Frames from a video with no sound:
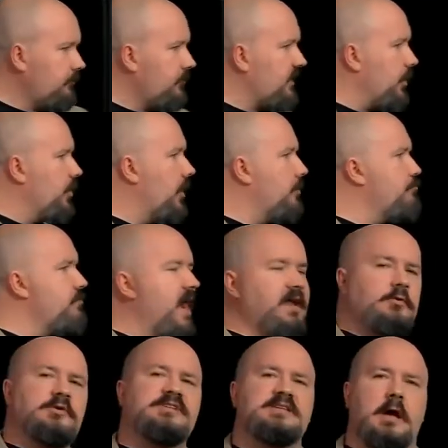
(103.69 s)
Well,
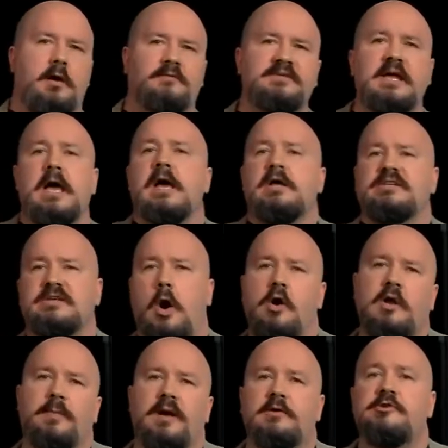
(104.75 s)
Microsoft talk
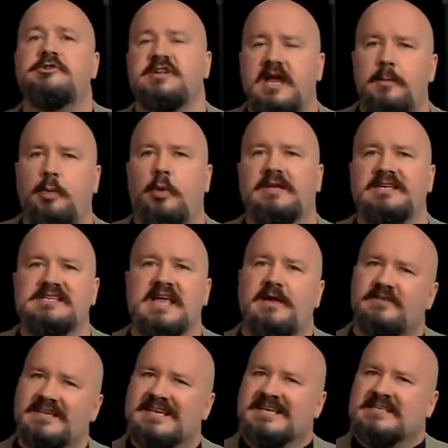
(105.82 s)
about SharePoint as
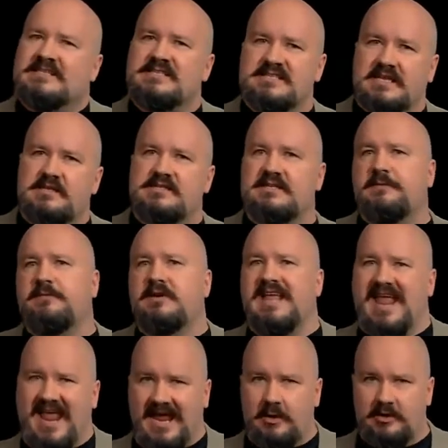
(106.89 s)
having 6 different
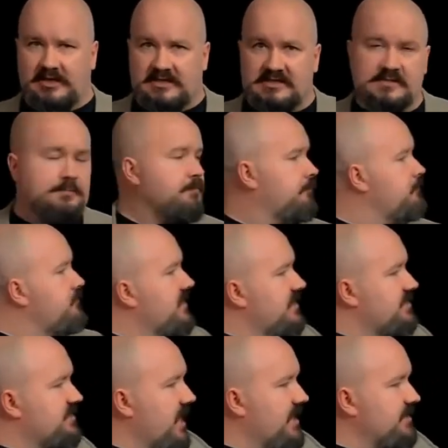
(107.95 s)
areas:
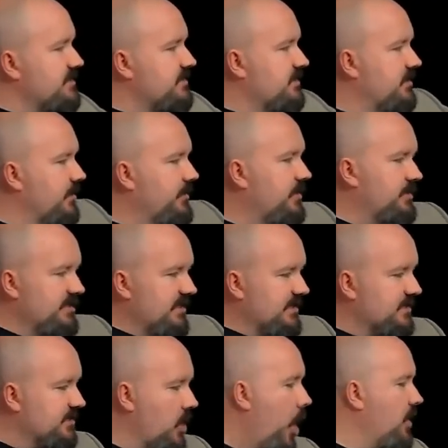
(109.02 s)
sites, communities,
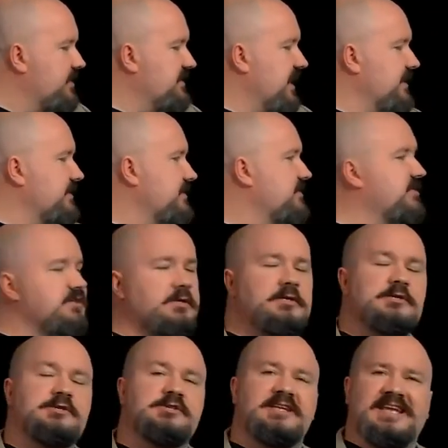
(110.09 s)
content,
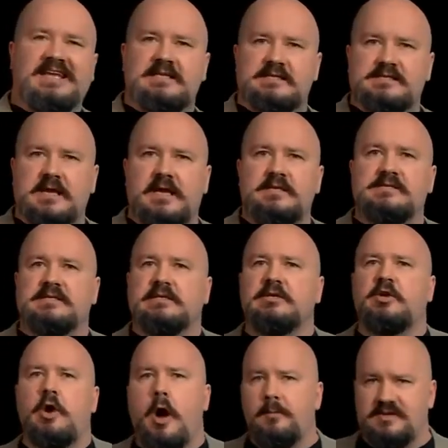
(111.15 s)
search, insights, and
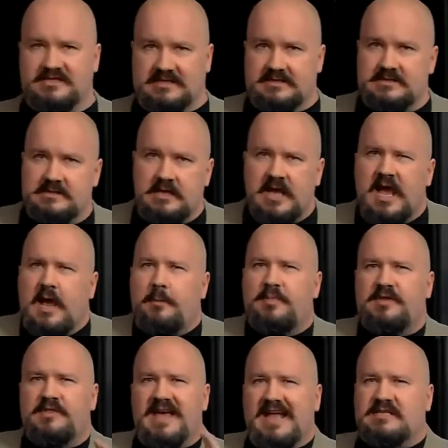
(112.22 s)
composites.
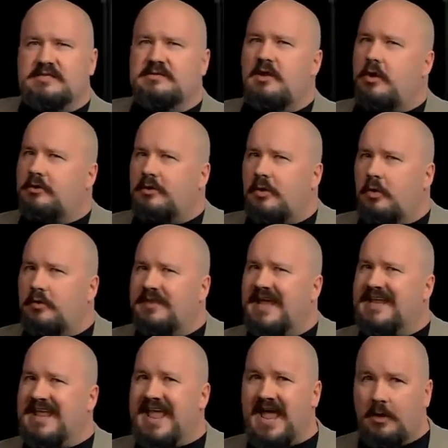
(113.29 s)
But that's not all
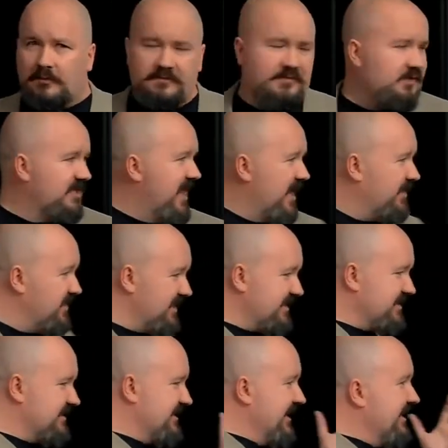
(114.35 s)
that helpful yet.
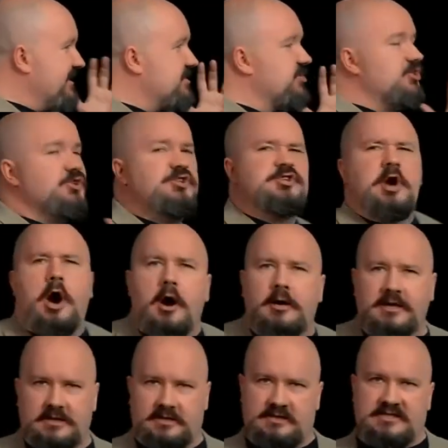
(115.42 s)
This is
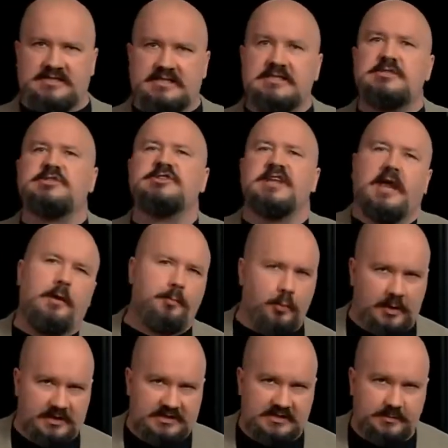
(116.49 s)
jargon. This is
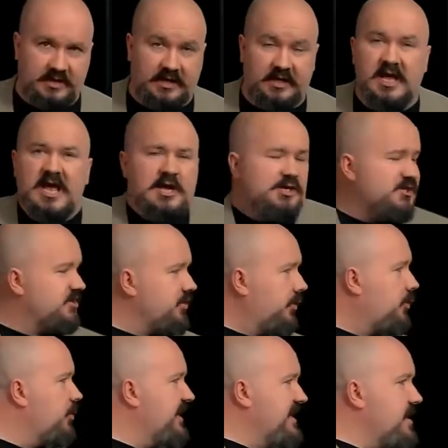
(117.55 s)
SharePoint speak. Sure,
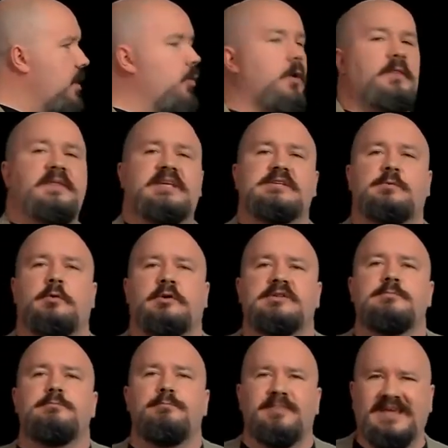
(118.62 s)
we know what these words
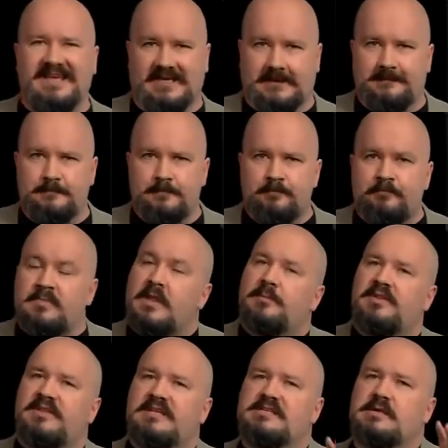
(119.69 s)
mean,
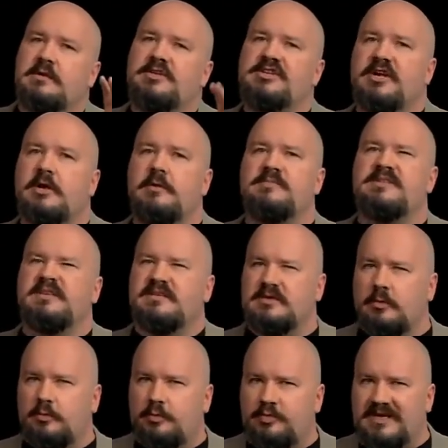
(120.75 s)
but these are terms that
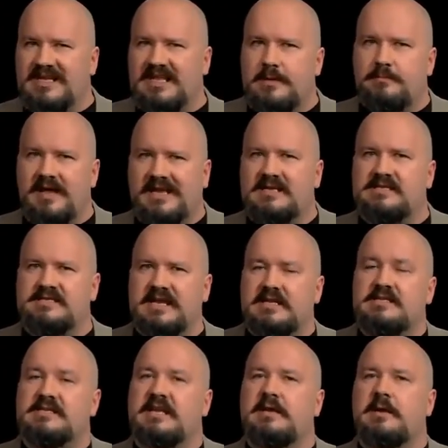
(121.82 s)
don't really make sense in a